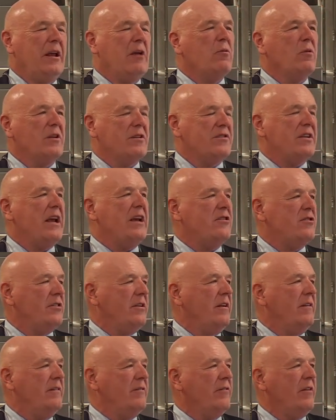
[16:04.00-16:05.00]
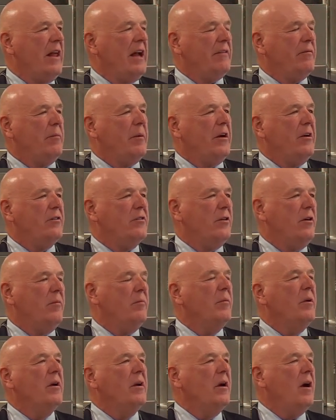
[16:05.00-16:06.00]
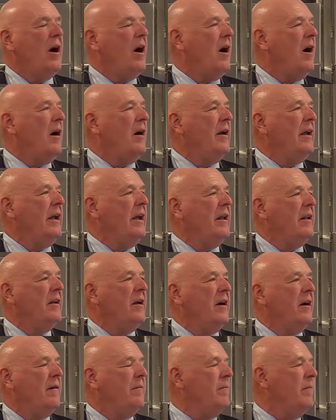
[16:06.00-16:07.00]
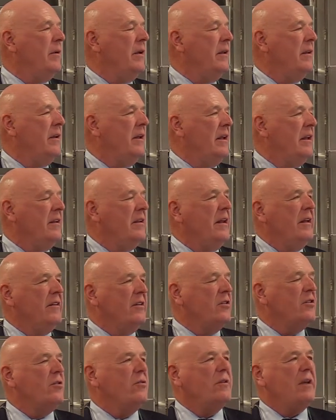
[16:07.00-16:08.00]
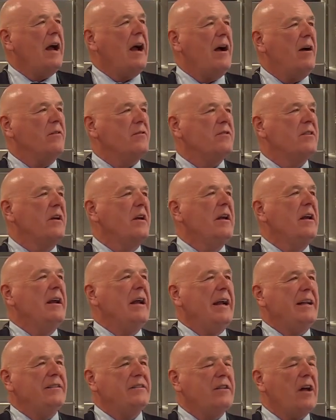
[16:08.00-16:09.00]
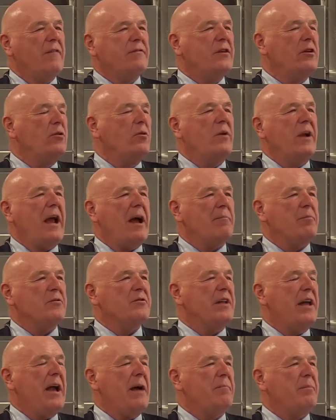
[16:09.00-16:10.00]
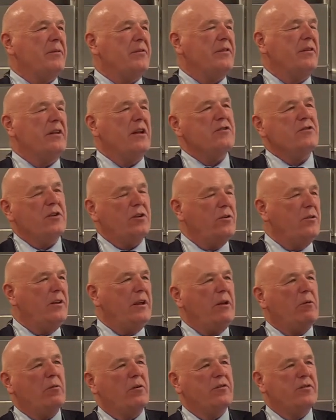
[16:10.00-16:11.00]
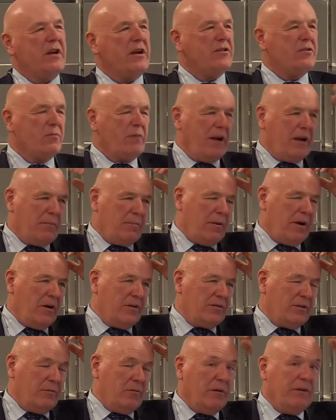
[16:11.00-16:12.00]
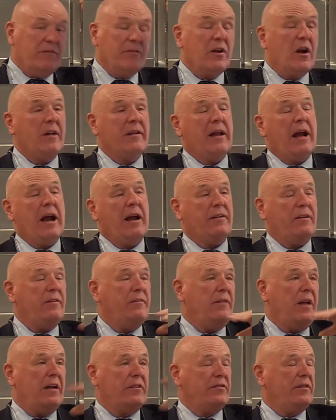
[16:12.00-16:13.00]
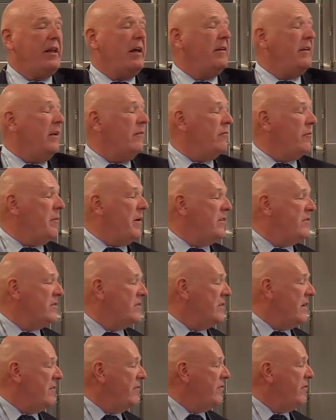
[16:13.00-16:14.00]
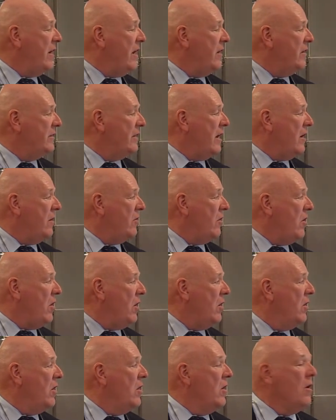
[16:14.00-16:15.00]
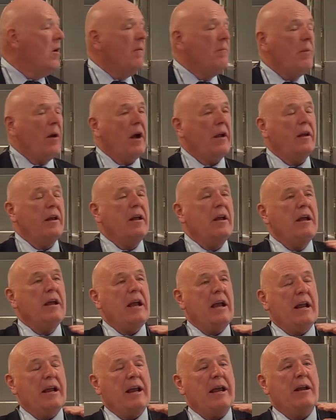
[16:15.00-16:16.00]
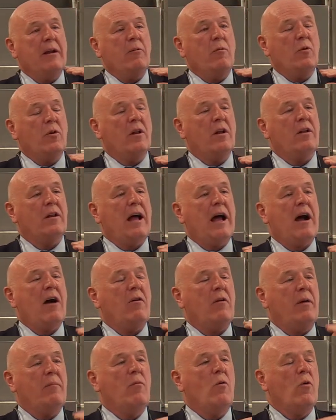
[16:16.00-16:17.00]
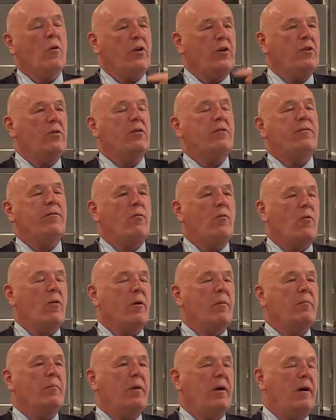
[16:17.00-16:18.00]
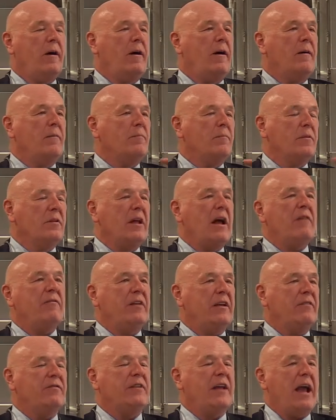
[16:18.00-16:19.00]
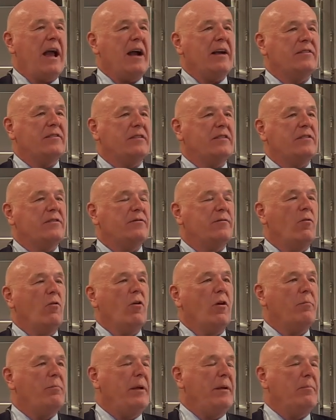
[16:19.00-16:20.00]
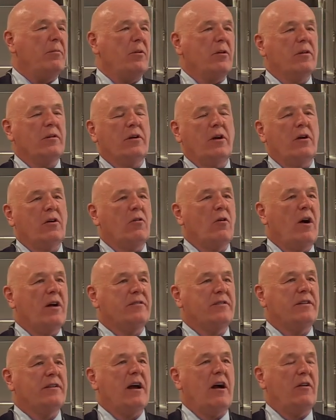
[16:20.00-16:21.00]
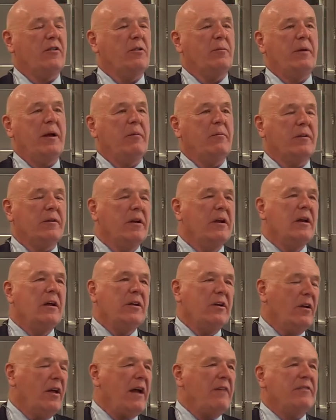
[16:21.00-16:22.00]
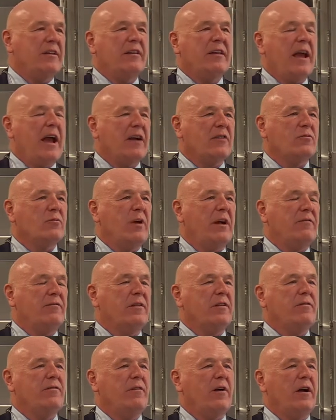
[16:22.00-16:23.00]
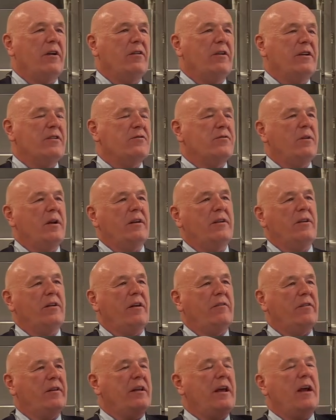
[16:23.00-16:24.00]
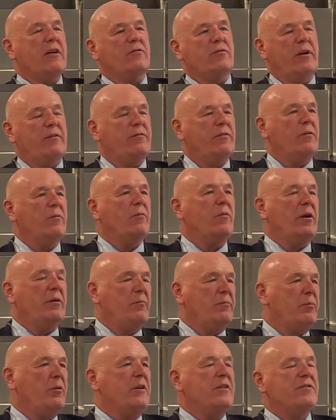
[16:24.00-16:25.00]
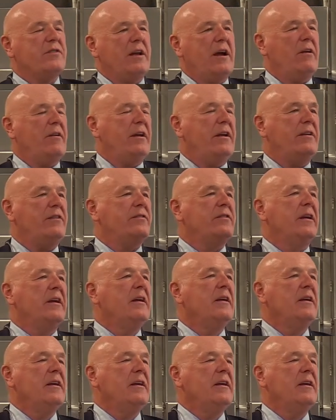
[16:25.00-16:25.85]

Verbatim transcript: equalization, for lack of a better term, uh, in, um, in, in, in the two towns. It's tough to do an apples to apples unless you do the equalization rate comparison. We've done that. Actually, that information's on file town hall. But it, it will allow a more uniform um, levy of taxes for people across the town. You'll be able to, you'll have the tax rate for the fire district, you'll have the tax rate for what Princetown is,